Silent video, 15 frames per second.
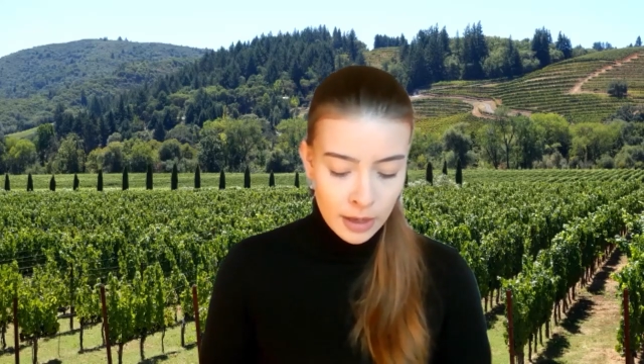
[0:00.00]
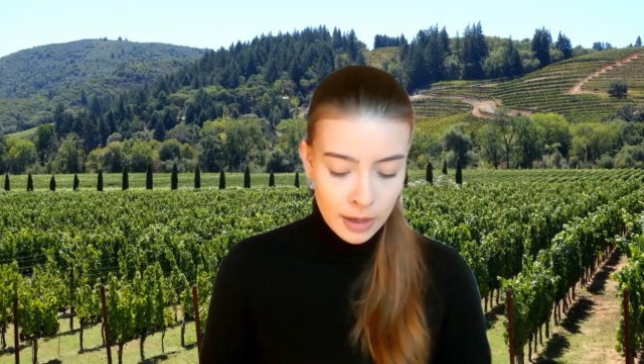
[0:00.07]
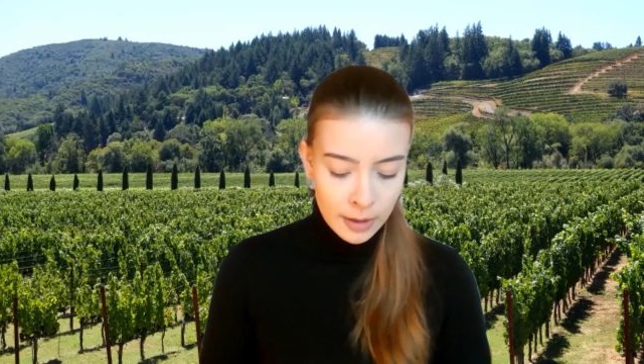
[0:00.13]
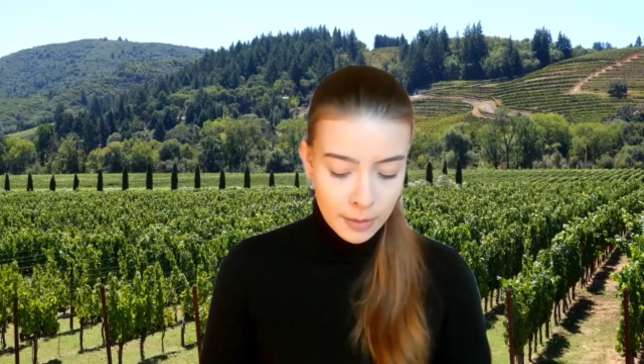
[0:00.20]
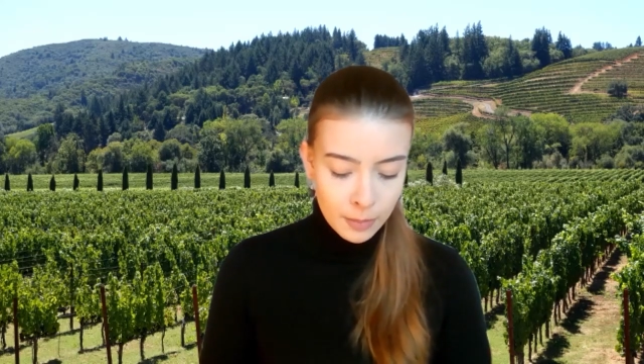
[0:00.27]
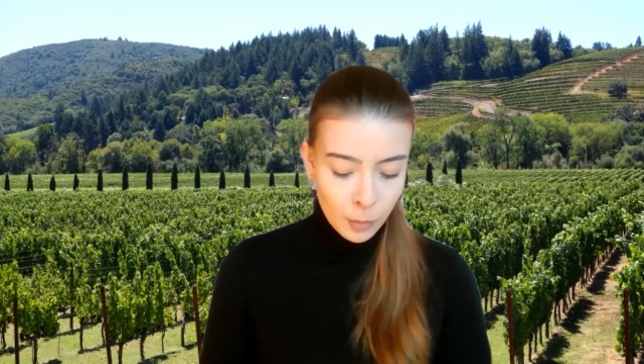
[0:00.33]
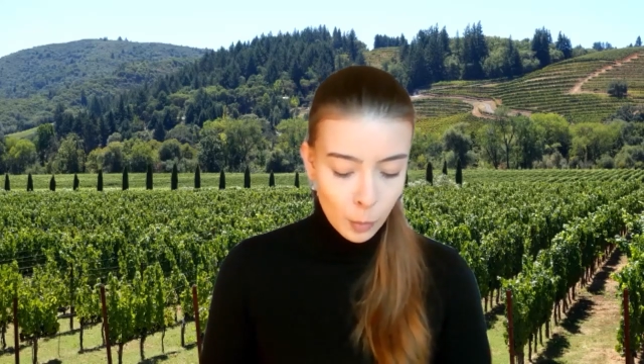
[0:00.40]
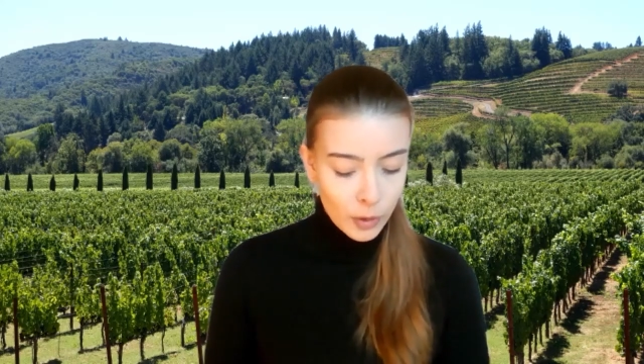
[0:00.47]

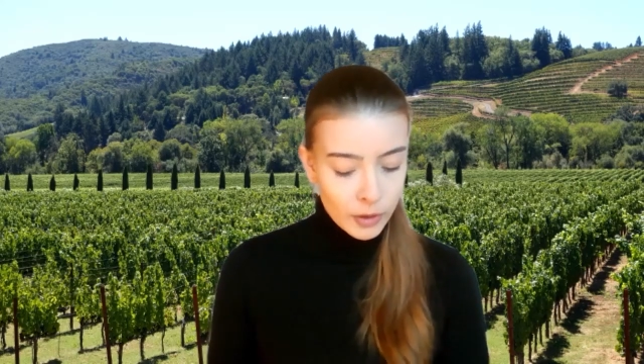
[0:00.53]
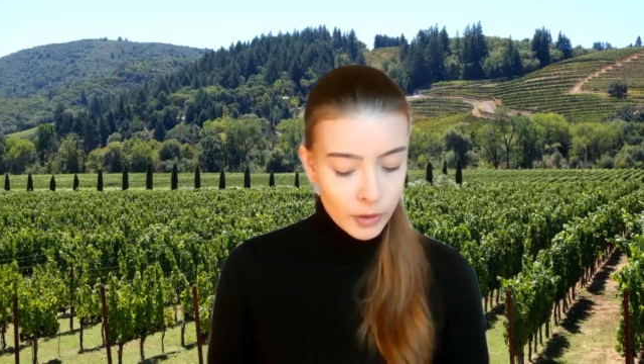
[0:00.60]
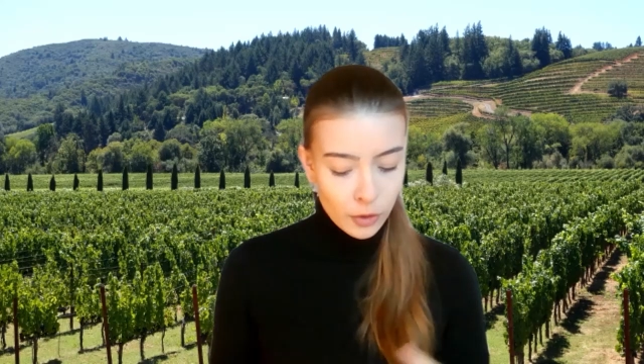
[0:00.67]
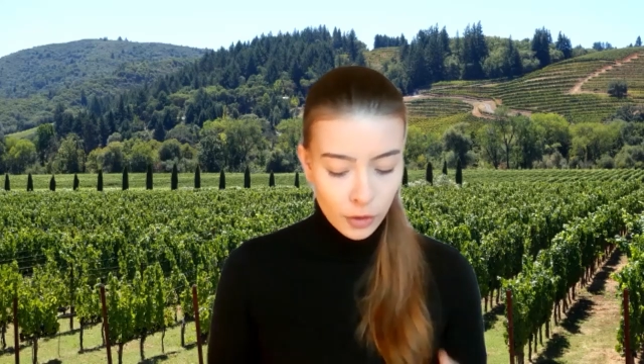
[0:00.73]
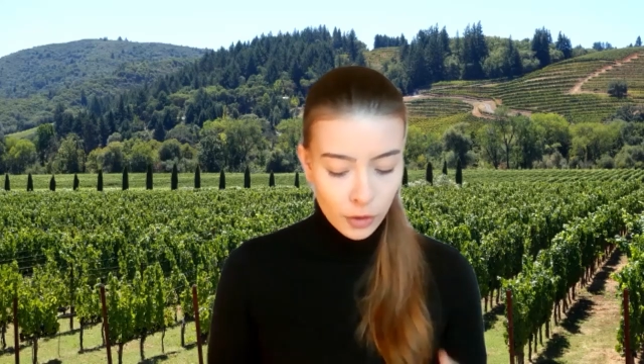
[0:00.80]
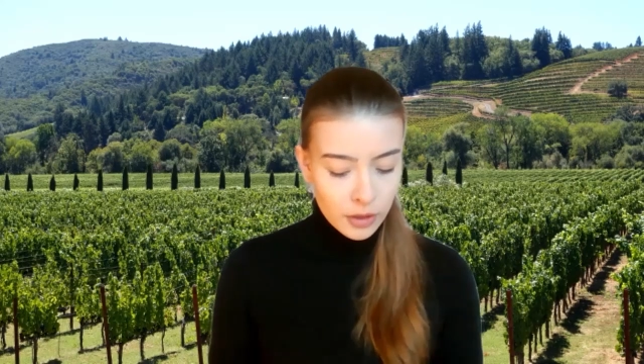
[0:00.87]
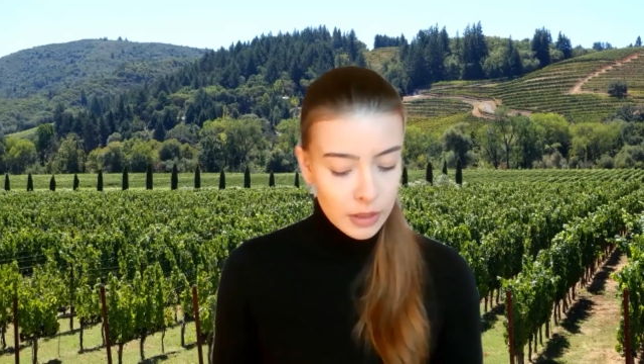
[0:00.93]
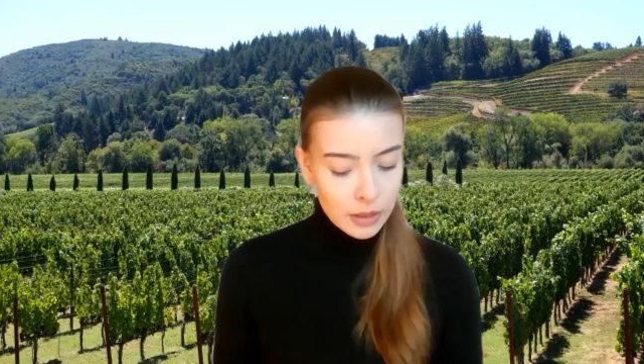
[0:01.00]
when you're
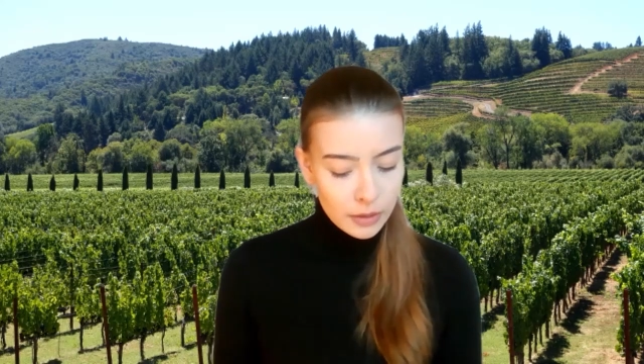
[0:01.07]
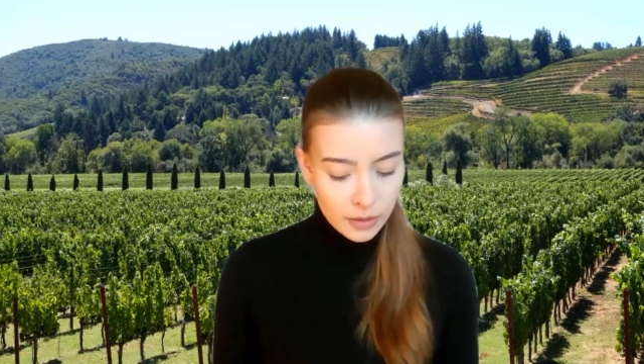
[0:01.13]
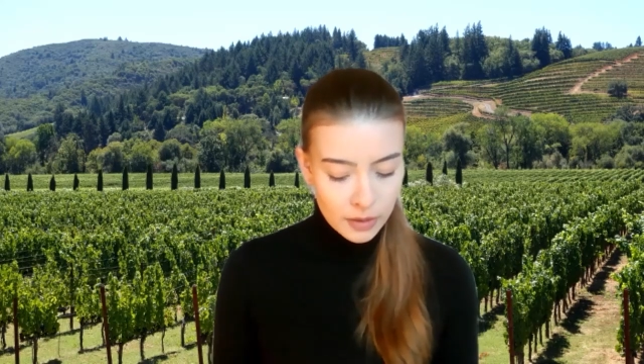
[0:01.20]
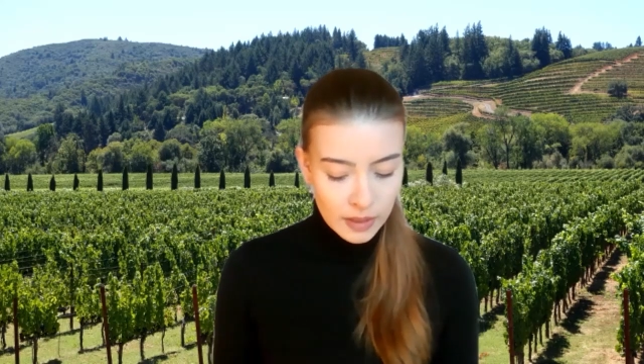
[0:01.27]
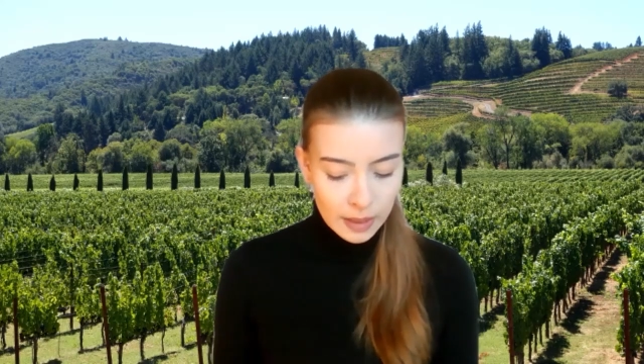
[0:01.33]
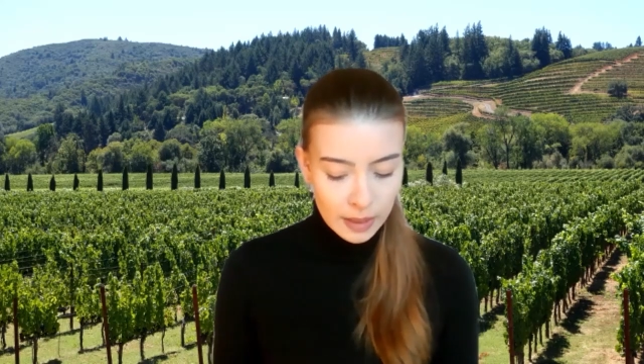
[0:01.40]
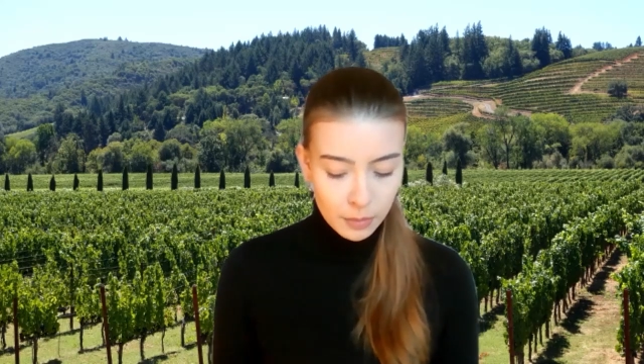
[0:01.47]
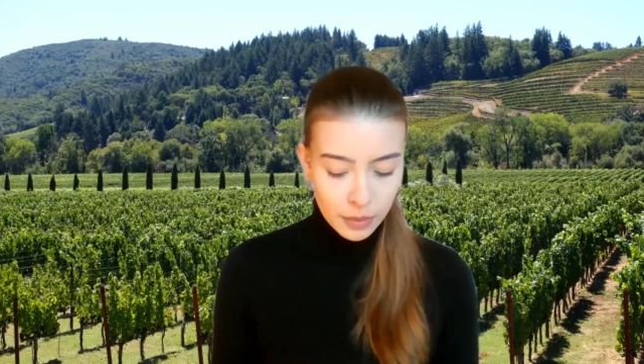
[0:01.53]
not in the
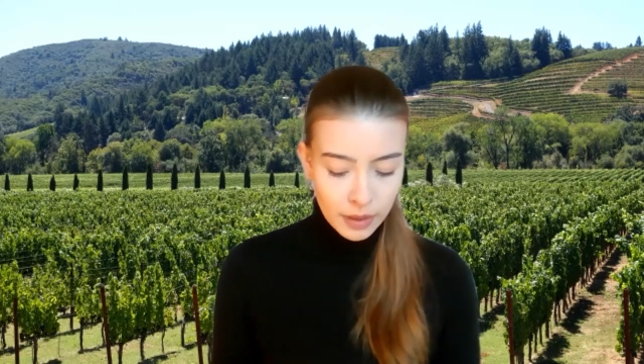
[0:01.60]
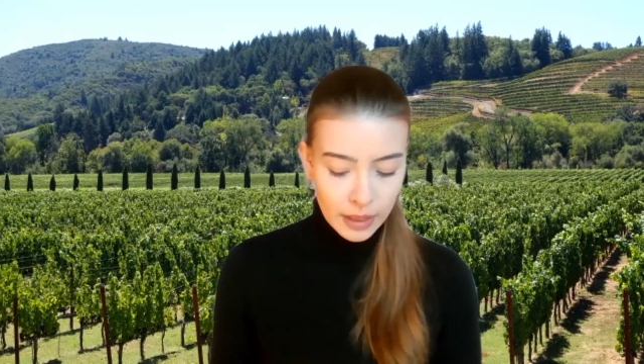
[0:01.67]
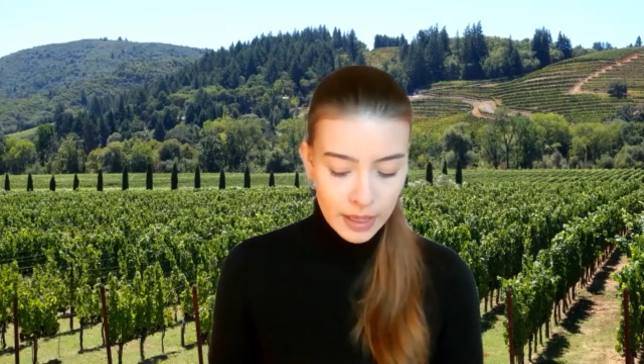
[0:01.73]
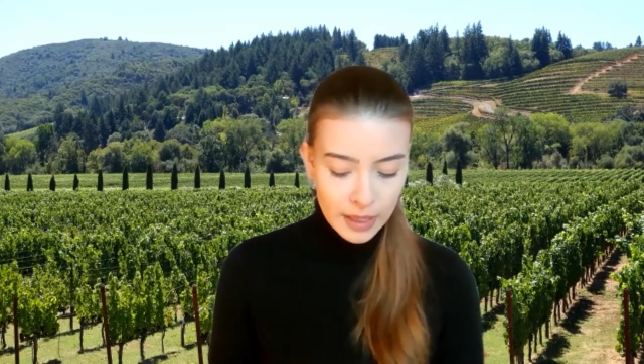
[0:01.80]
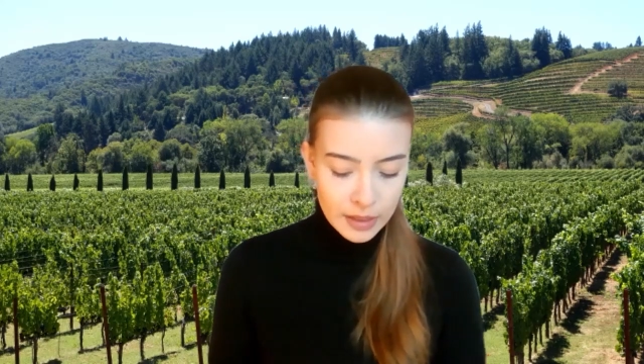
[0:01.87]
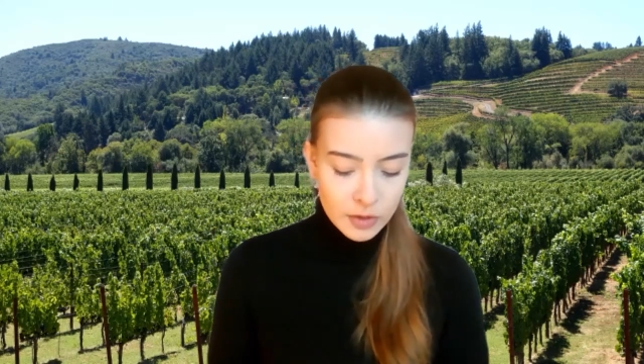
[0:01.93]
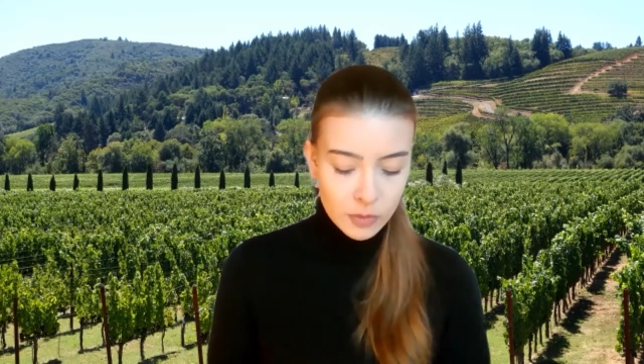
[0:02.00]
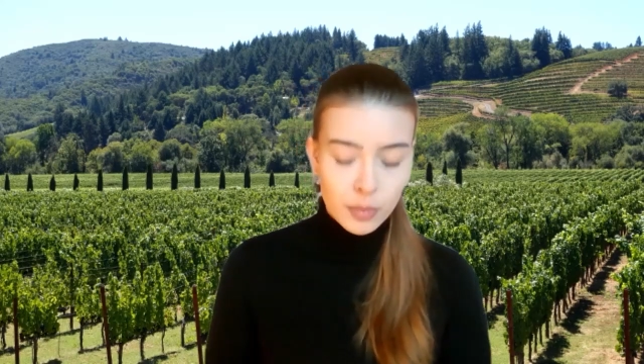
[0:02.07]
same
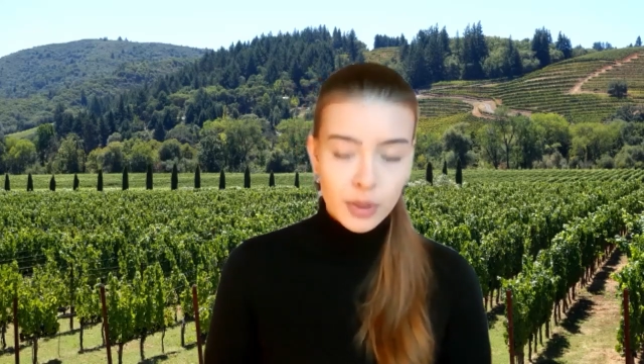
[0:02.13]
place,